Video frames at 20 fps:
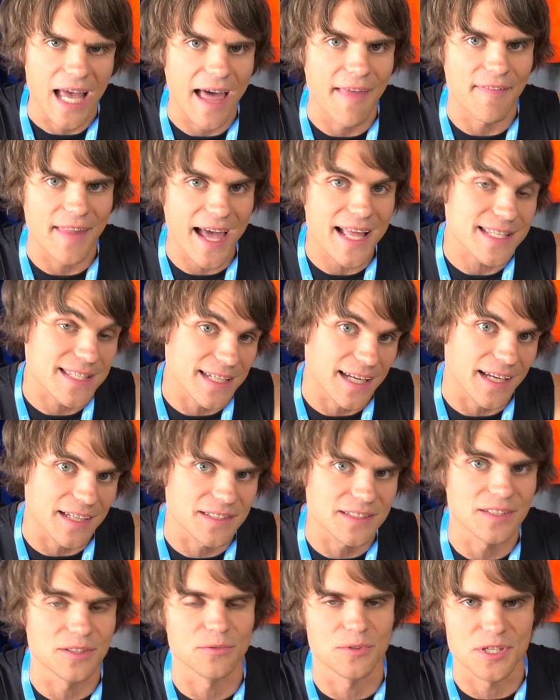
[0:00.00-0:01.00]
And that's an
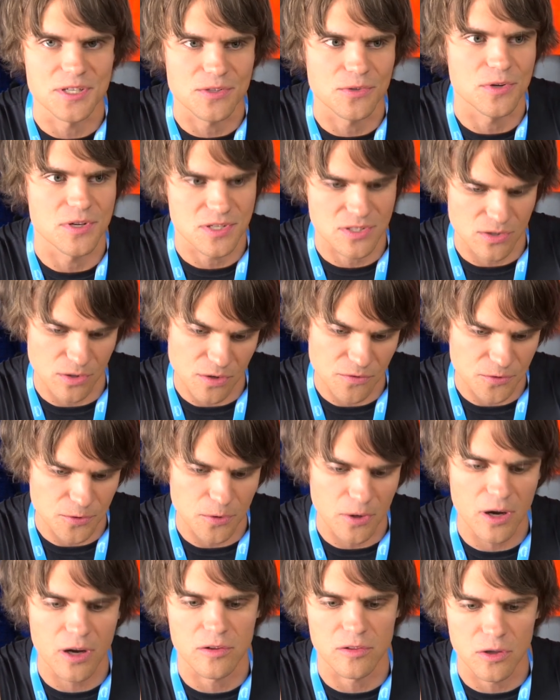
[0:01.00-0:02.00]
excellent resource. So if
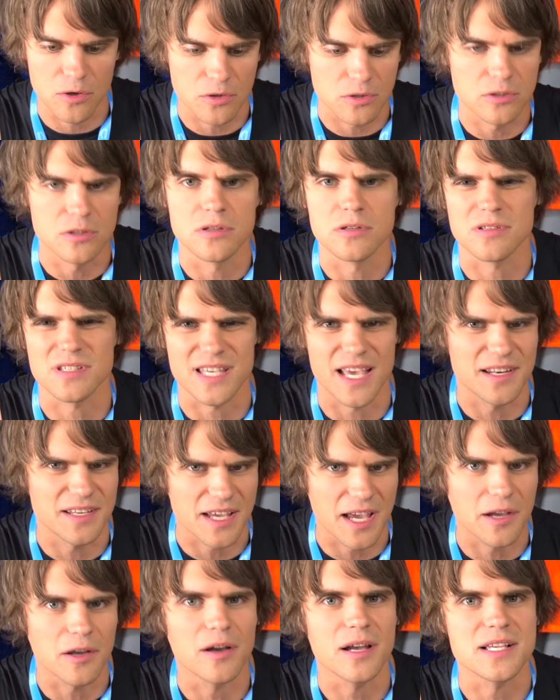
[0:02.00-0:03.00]
you are local, San
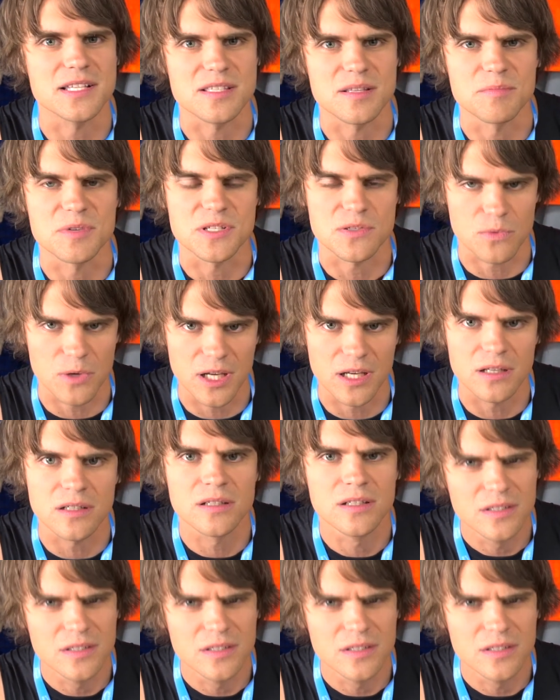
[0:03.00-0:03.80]
Diego has them as well.